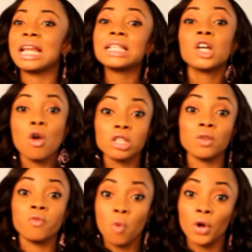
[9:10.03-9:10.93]
is a
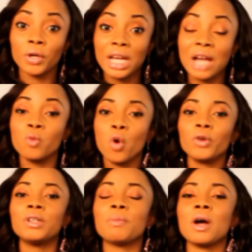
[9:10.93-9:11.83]
cause of worry. I
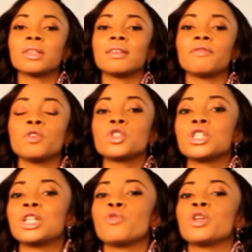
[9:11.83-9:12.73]
worry about the
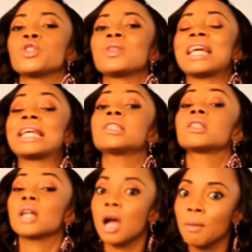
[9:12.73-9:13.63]
future generation that is
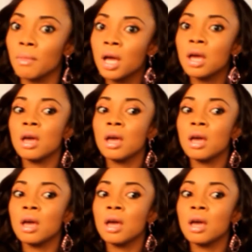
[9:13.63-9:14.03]
to come,